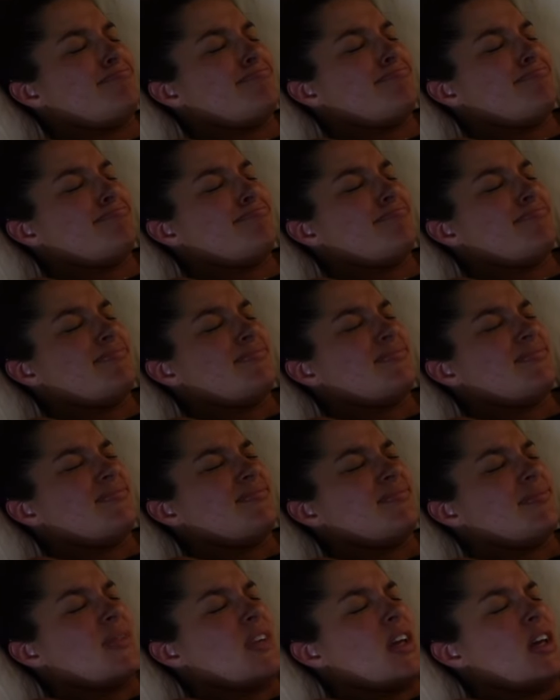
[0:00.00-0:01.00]

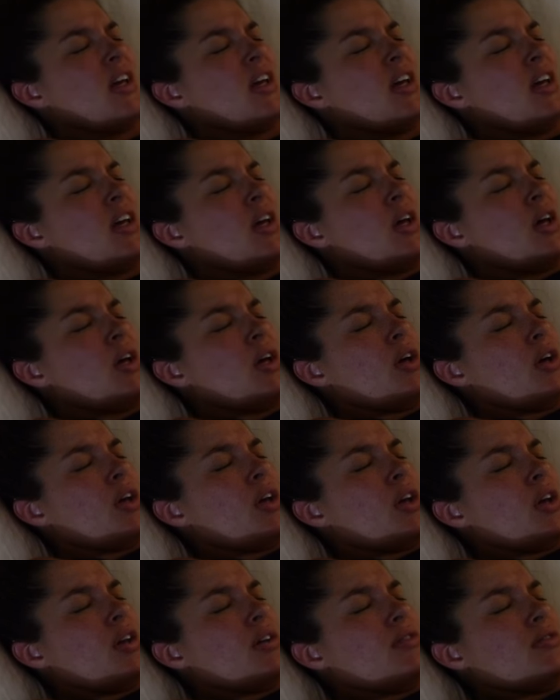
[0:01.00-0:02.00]

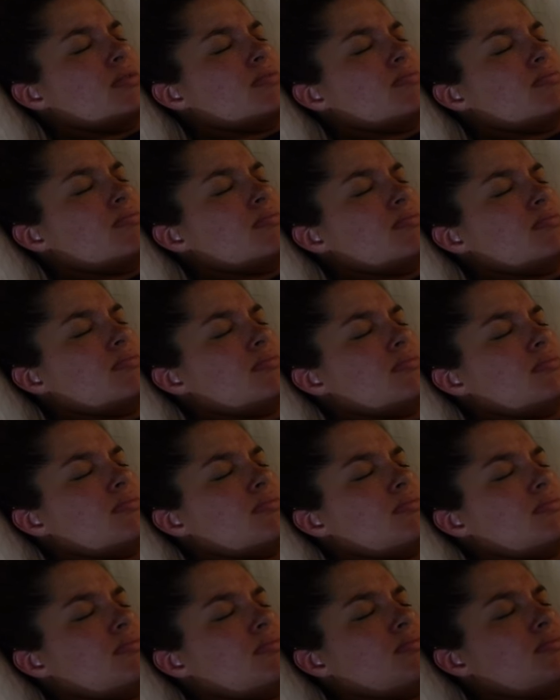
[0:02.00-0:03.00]

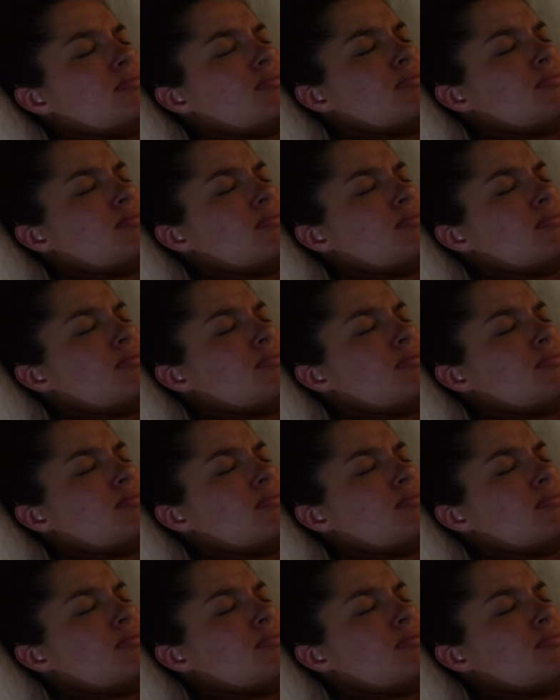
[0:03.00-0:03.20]
No one is speaking in this clip.